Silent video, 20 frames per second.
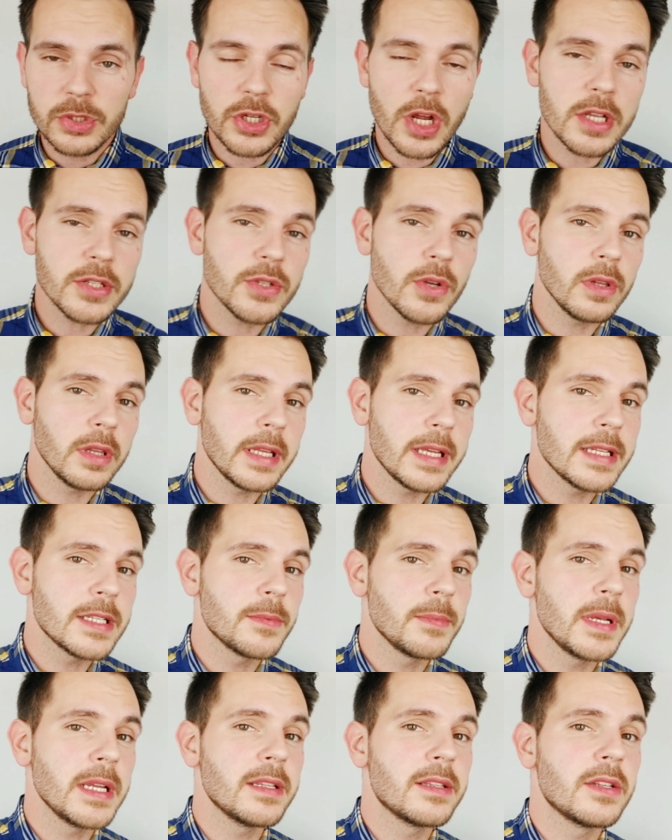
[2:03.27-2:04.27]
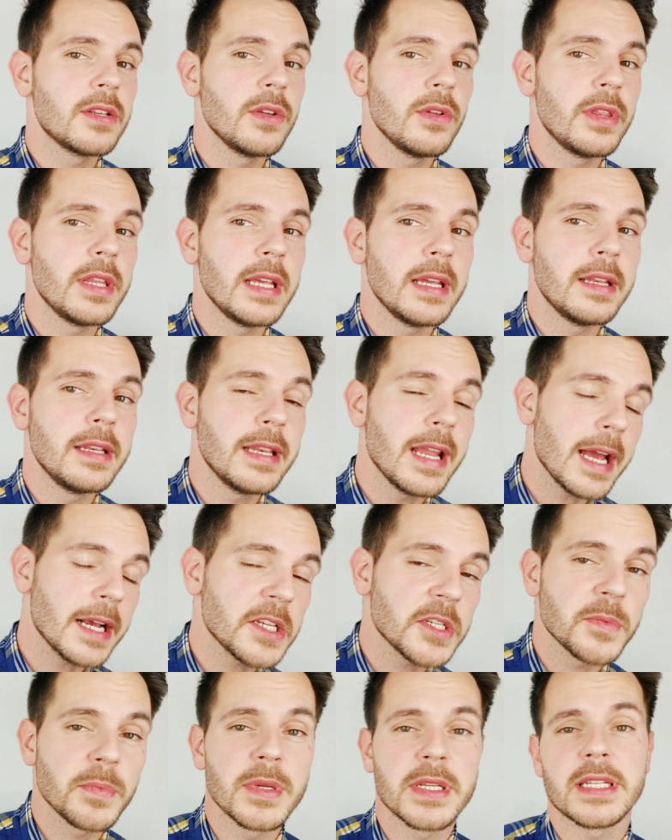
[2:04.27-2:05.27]
Which also leads me to the
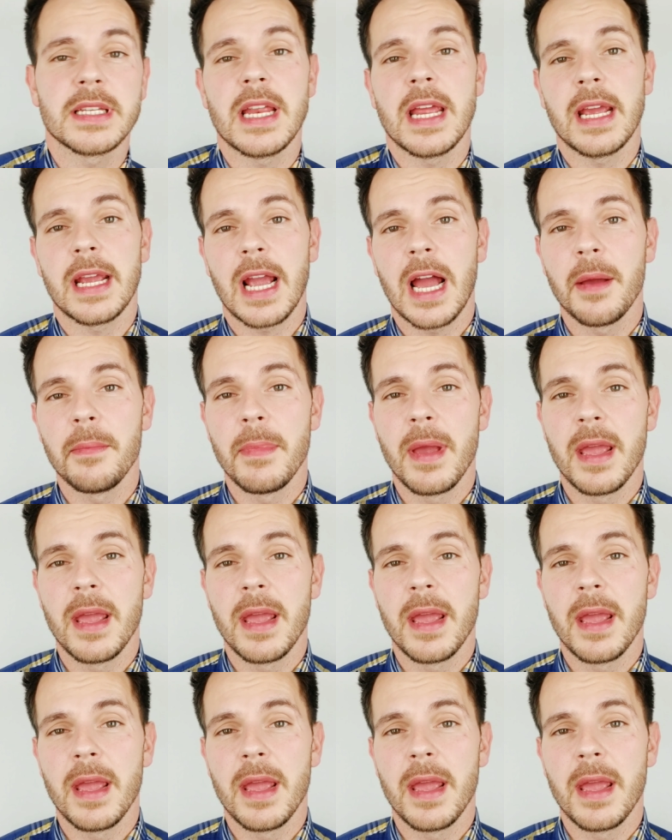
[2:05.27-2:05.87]
next mistake I